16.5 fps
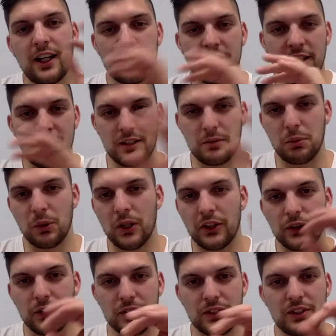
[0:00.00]
and his
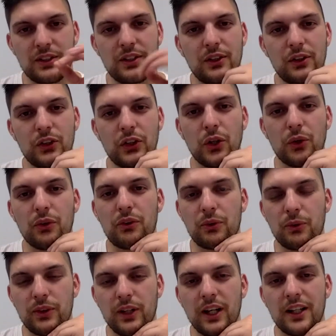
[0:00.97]
brothers go
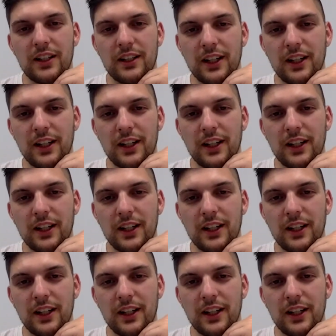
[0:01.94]
through that,